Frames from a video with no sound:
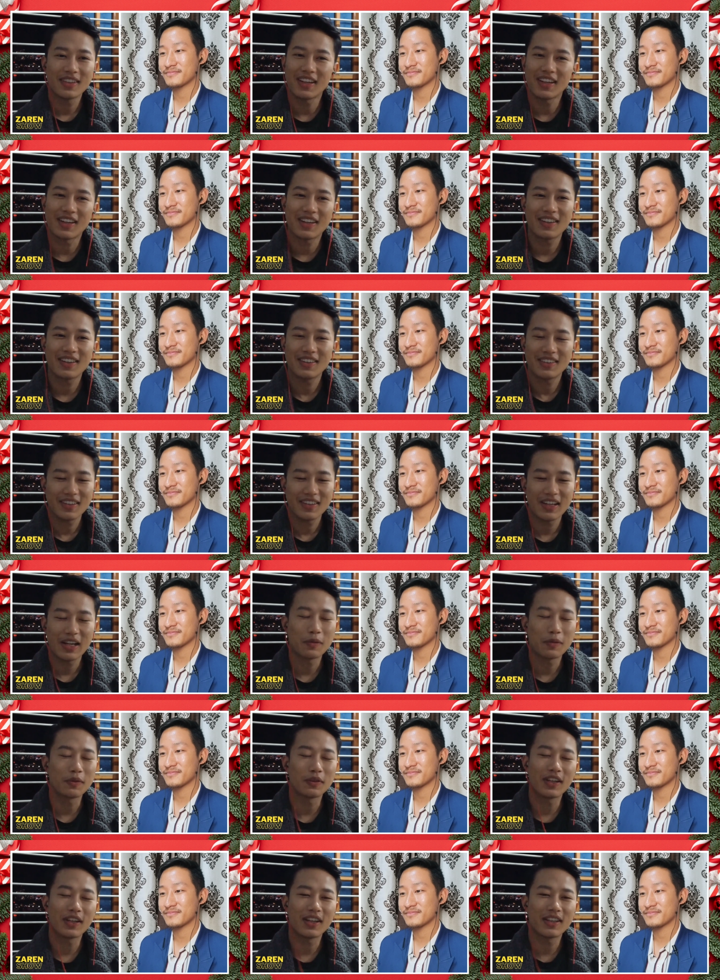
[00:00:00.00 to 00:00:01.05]
Speaker 1: yeah mm-hmm. i
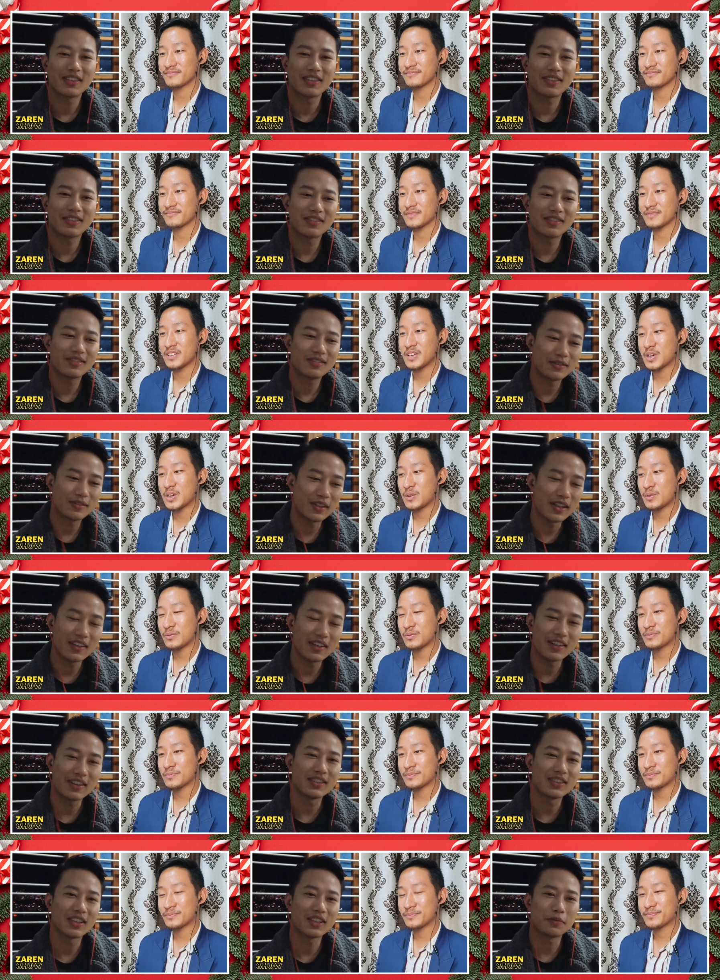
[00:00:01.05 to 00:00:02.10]
would not
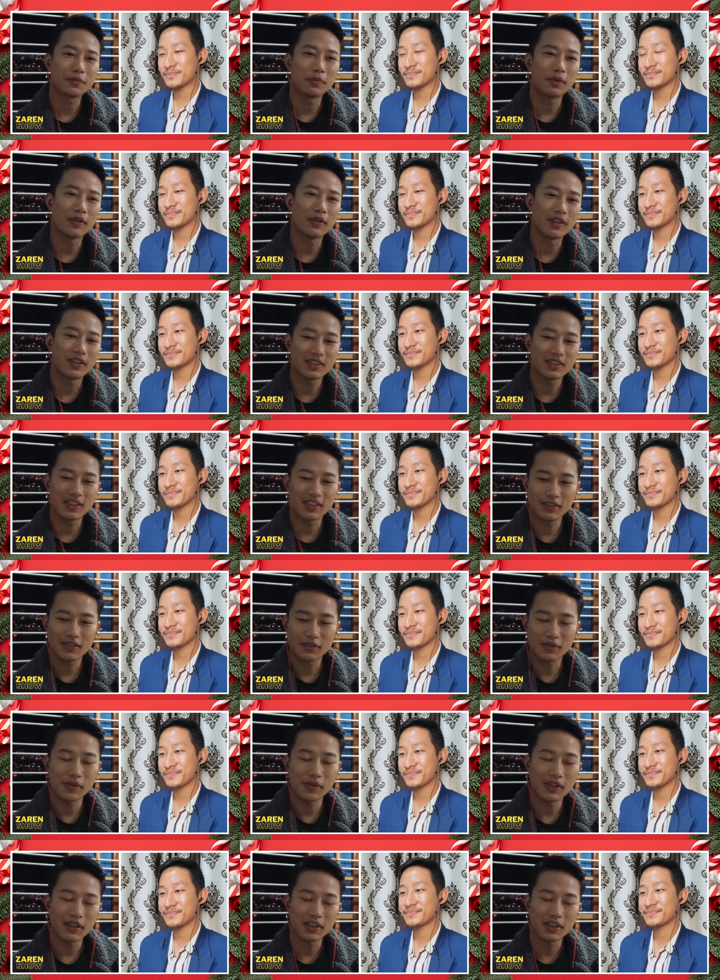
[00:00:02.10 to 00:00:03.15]
trade this experience these
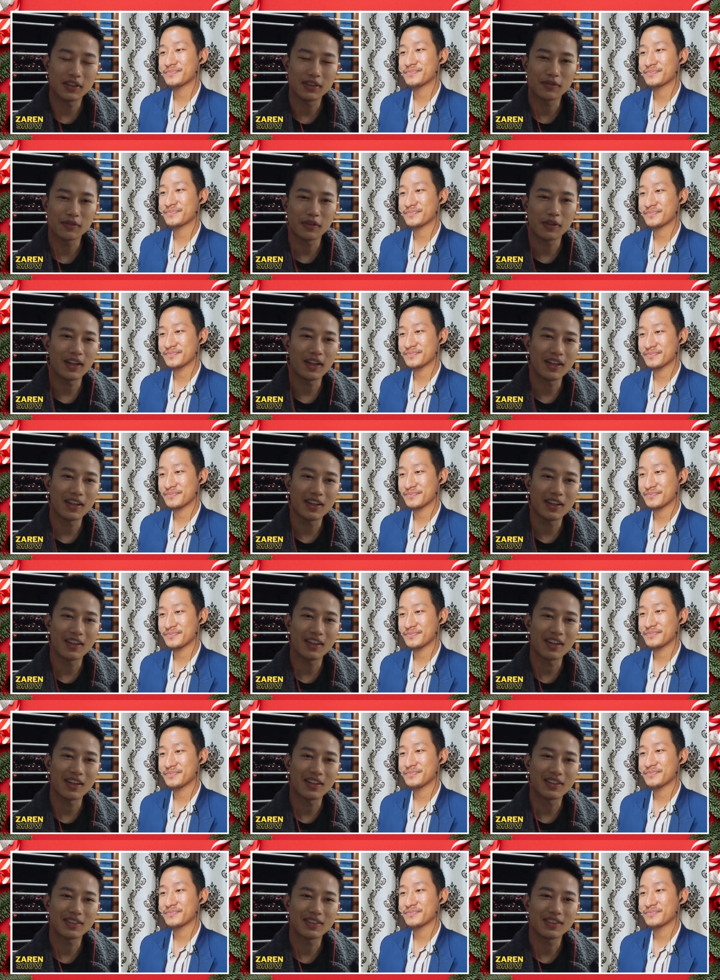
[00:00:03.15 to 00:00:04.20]
three years for
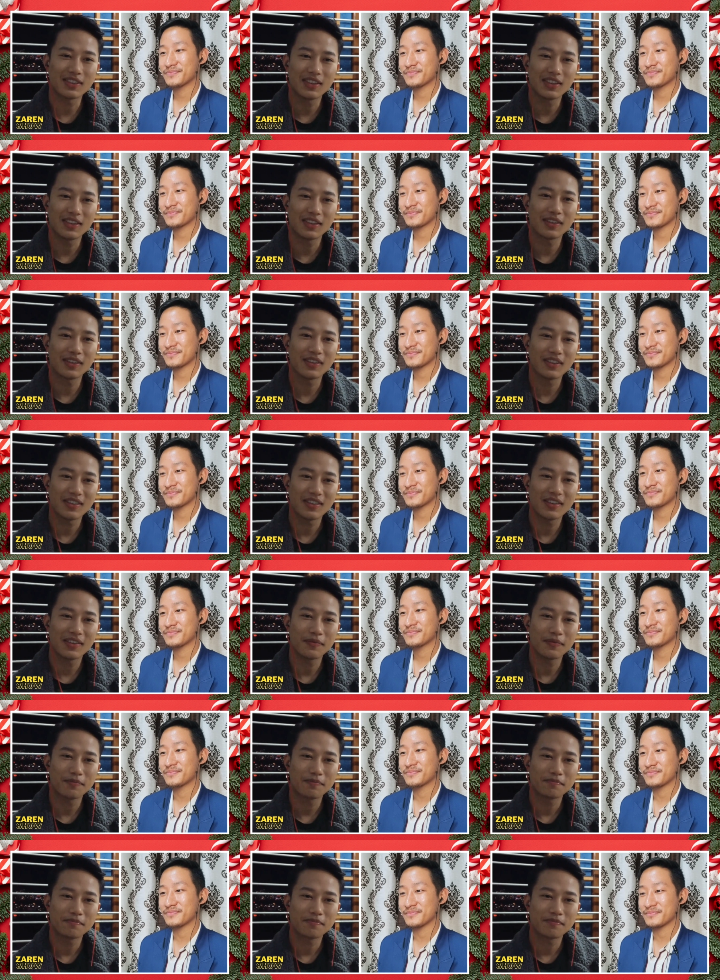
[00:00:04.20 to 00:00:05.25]
anything else
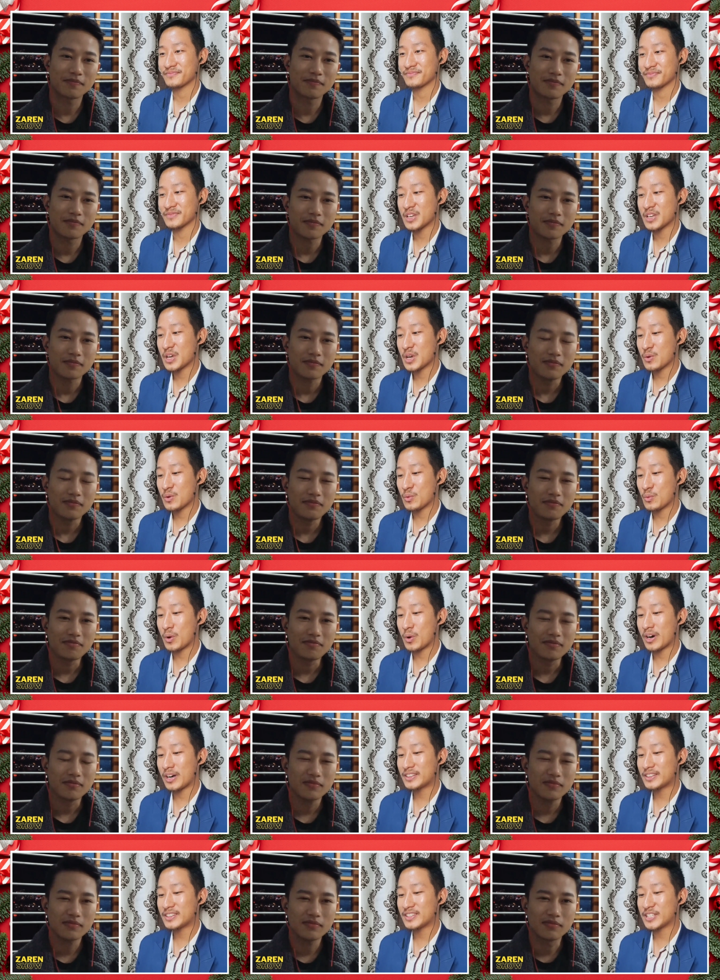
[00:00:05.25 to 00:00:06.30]
Speaker 2: mm-hmm.
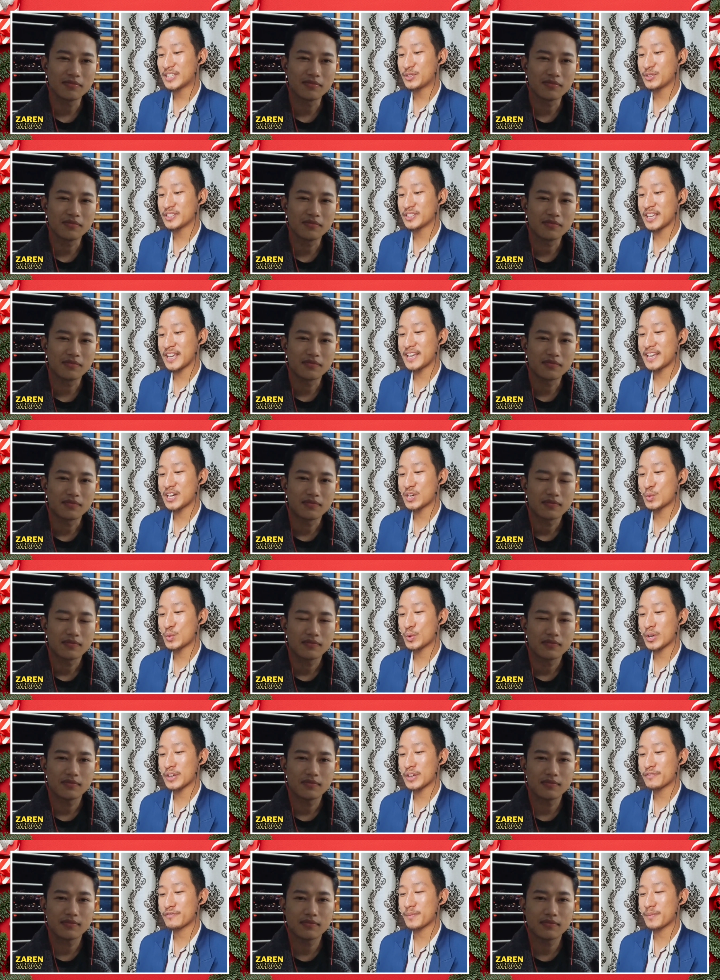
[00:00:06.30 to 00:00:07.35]
what did you take
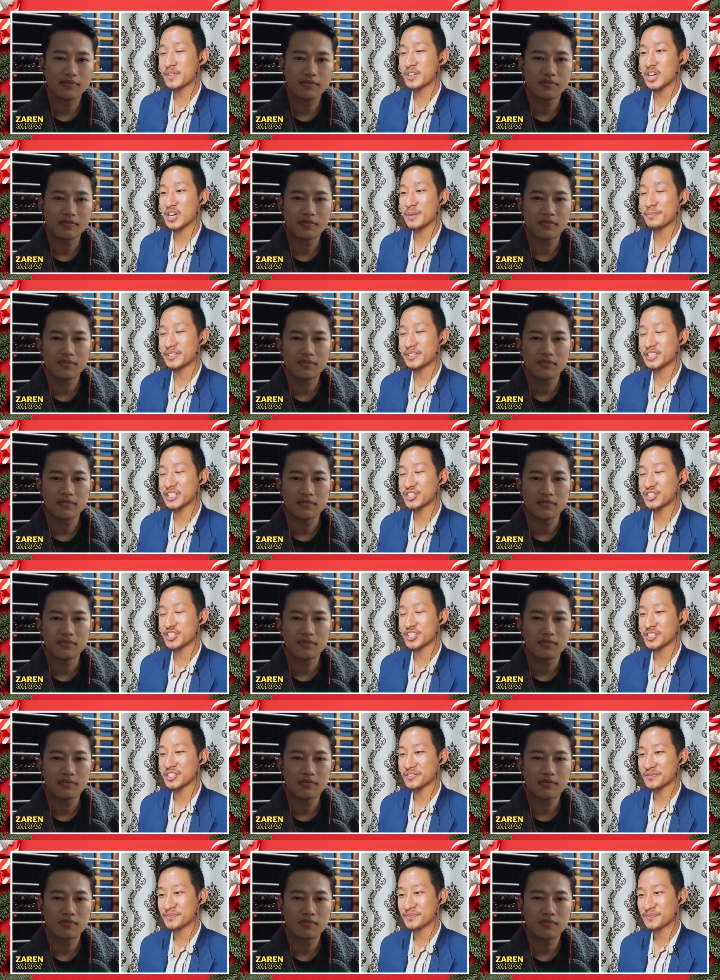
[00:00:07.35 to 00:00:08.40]
away from the
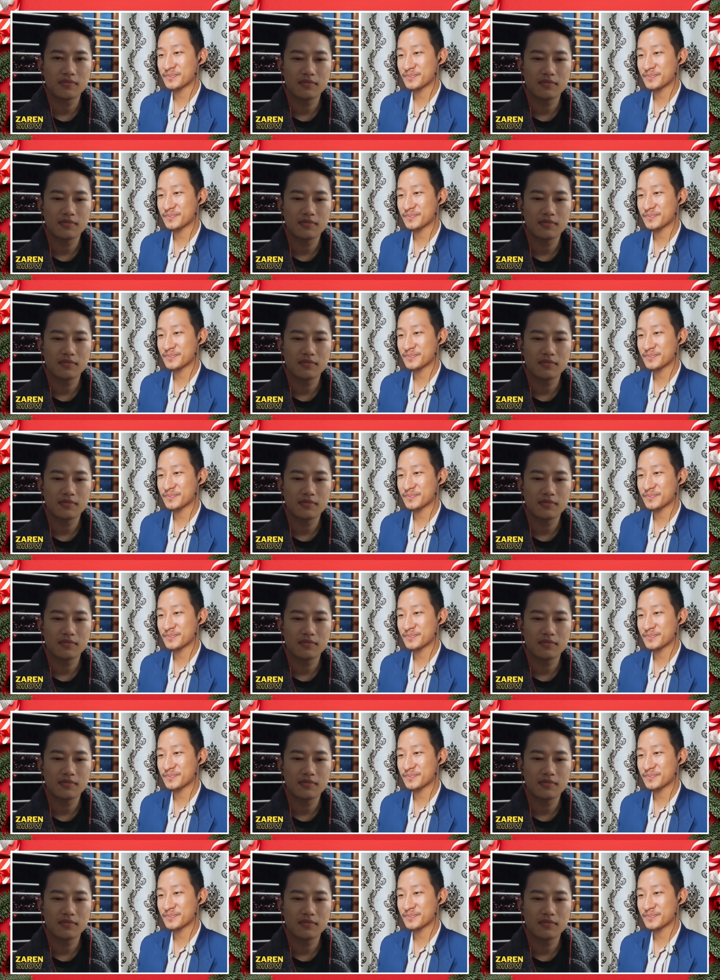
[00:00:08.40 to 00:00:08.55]
competition